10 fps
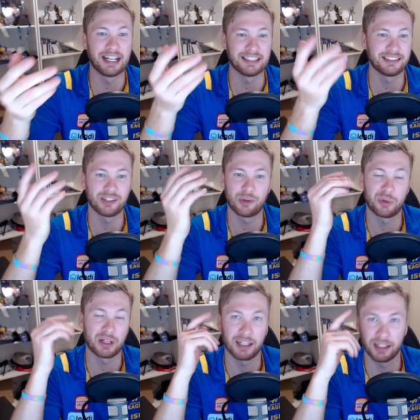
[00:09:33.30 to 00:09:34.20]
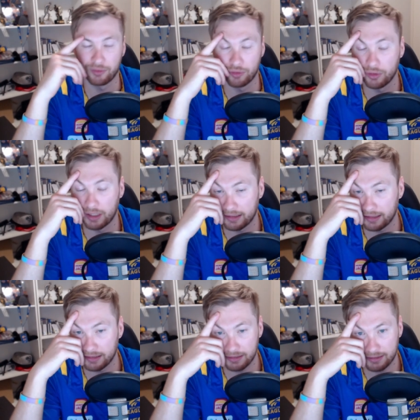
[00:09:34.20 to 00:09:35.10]
it's not bringing in a rule like
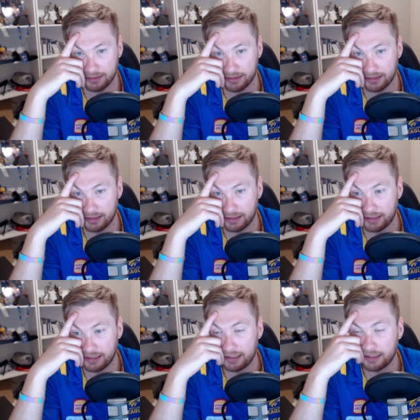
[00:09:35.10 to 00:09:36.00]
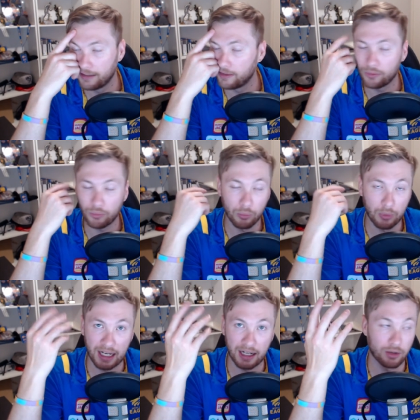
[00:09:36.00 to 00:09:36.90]
this.
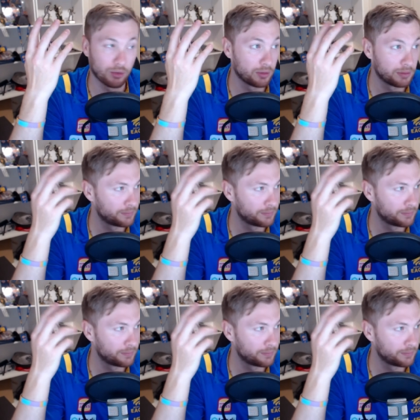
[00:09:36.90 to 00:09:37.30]
Wow.